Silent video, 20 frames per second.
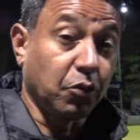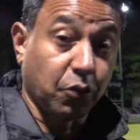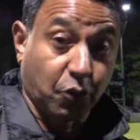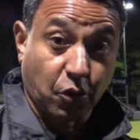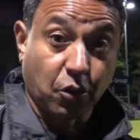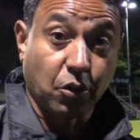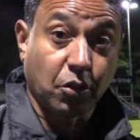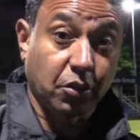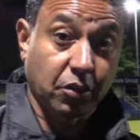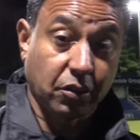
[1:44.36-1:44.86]

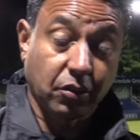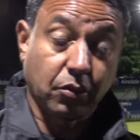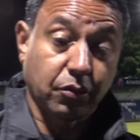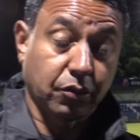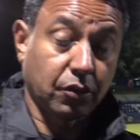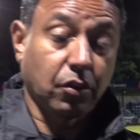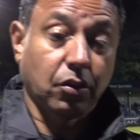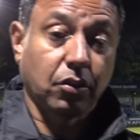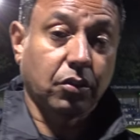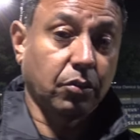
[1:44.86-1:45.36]
course, of
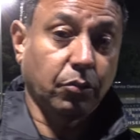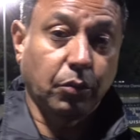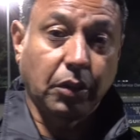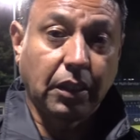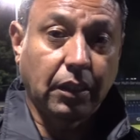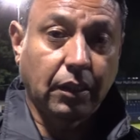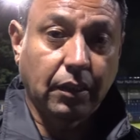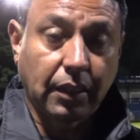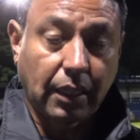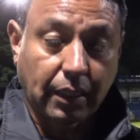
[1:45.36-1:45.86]
course.
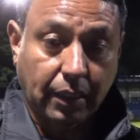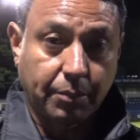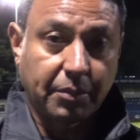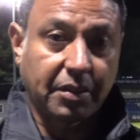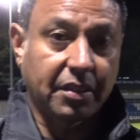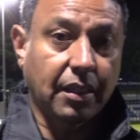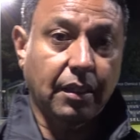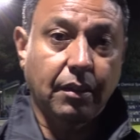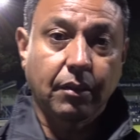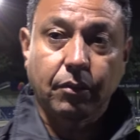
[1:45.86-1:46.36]
We, like I'm
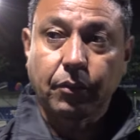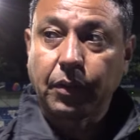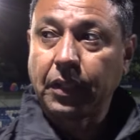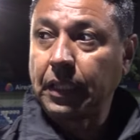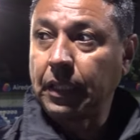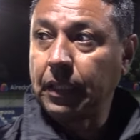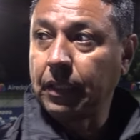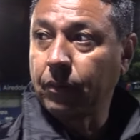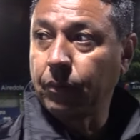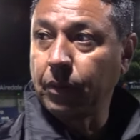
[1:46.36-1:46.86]
saying,
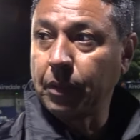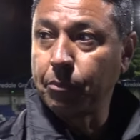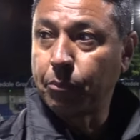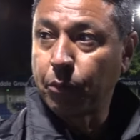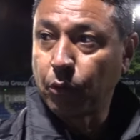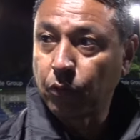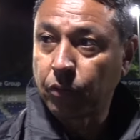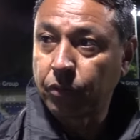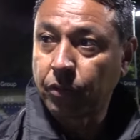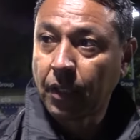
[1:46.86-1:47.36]
we, we
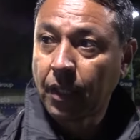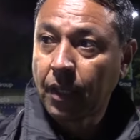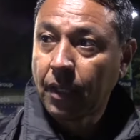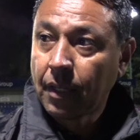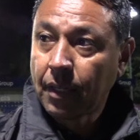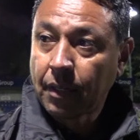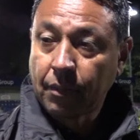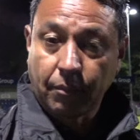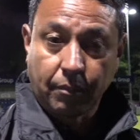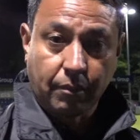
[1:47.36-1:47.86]
improve.
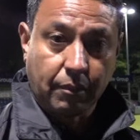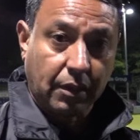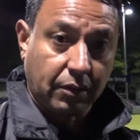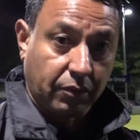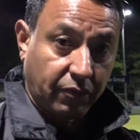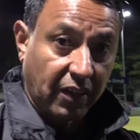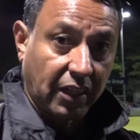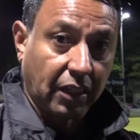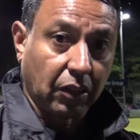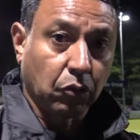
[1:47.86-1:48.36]
It's
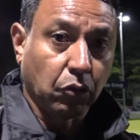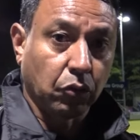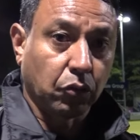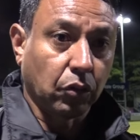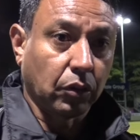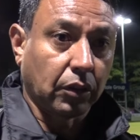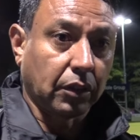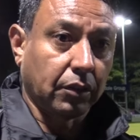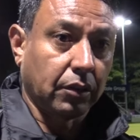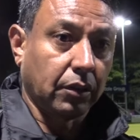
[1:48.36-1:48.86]
very good to
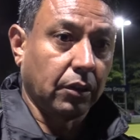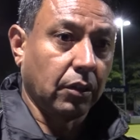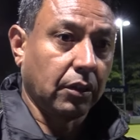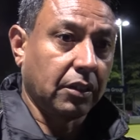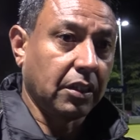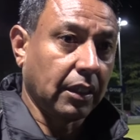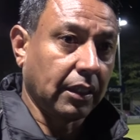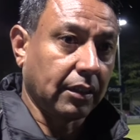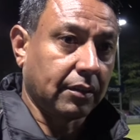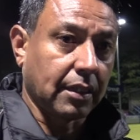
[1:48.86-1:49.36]
the
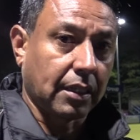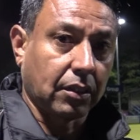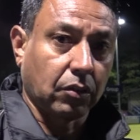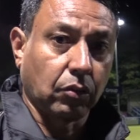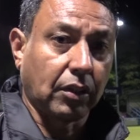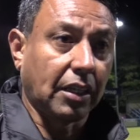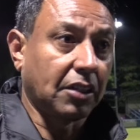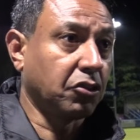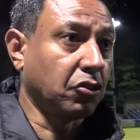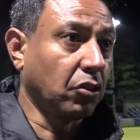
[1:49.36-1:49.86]
team start to
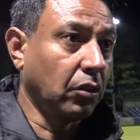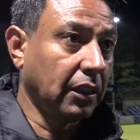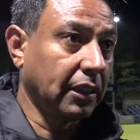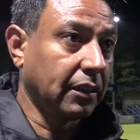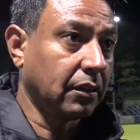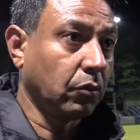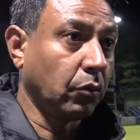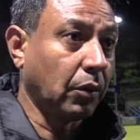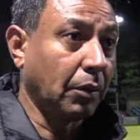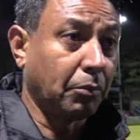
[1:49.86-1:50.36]
get solid.
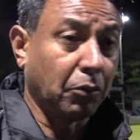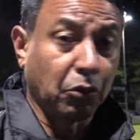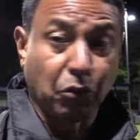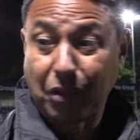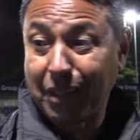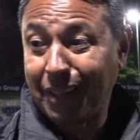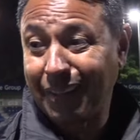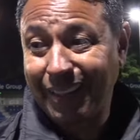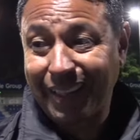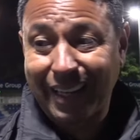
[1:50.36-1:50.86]
We
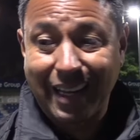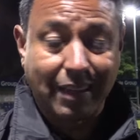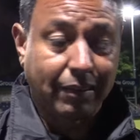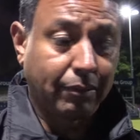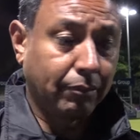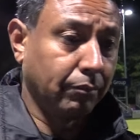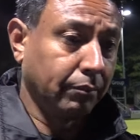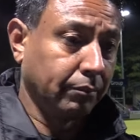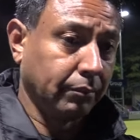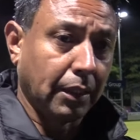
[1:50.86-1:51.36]
today the
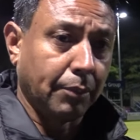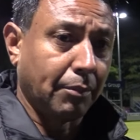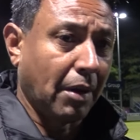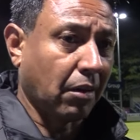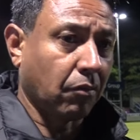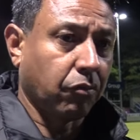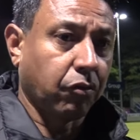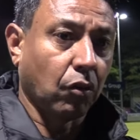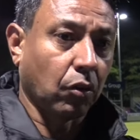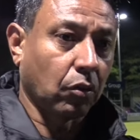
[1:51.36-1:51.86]
line, the back
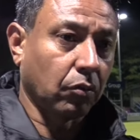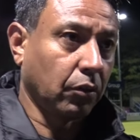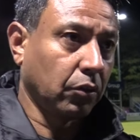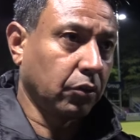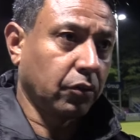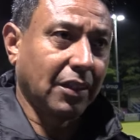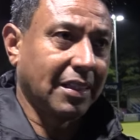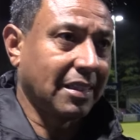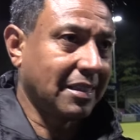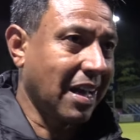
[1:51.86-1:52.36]
four was
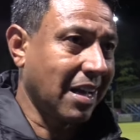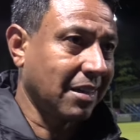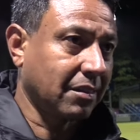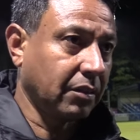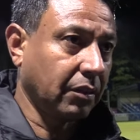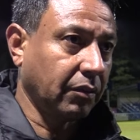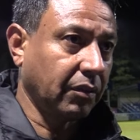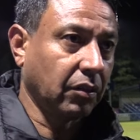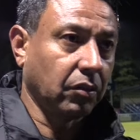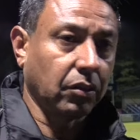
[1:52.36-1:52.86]
fantastic.
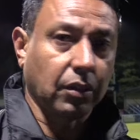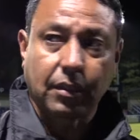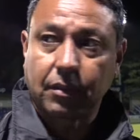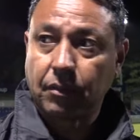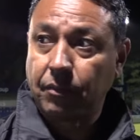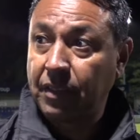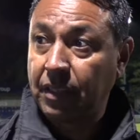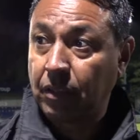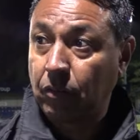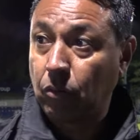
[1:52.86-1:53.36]
We have a
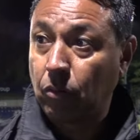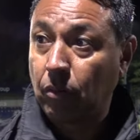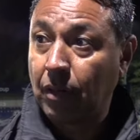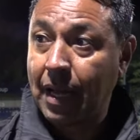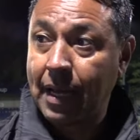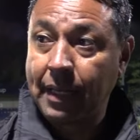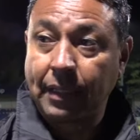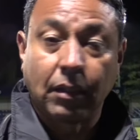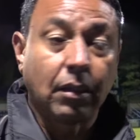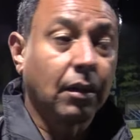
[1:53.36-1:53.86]
very good
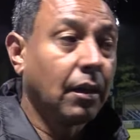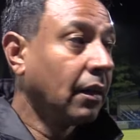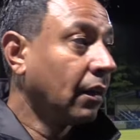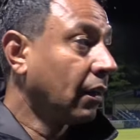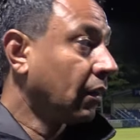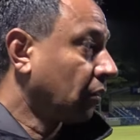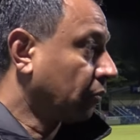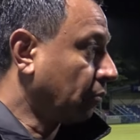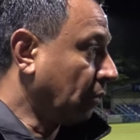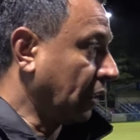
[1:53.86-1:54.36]
line.
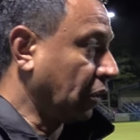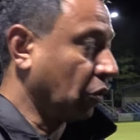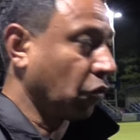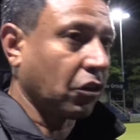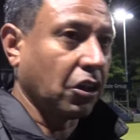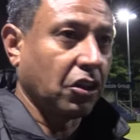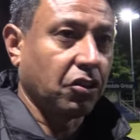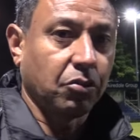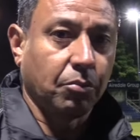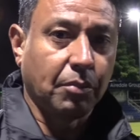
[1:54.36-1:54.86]
Many
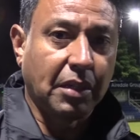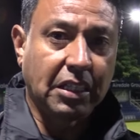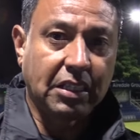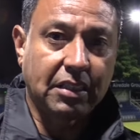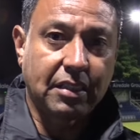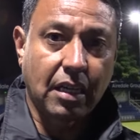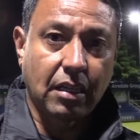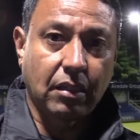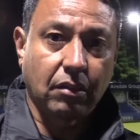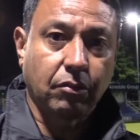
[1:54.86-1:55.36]
occasions, many
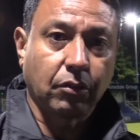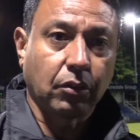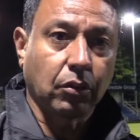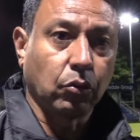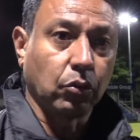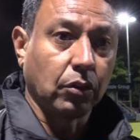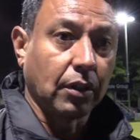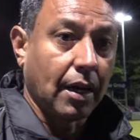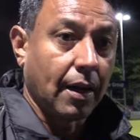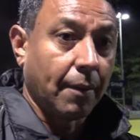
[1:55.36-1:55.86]
times,
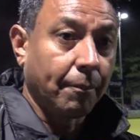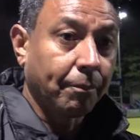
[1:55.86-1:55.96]
put uh,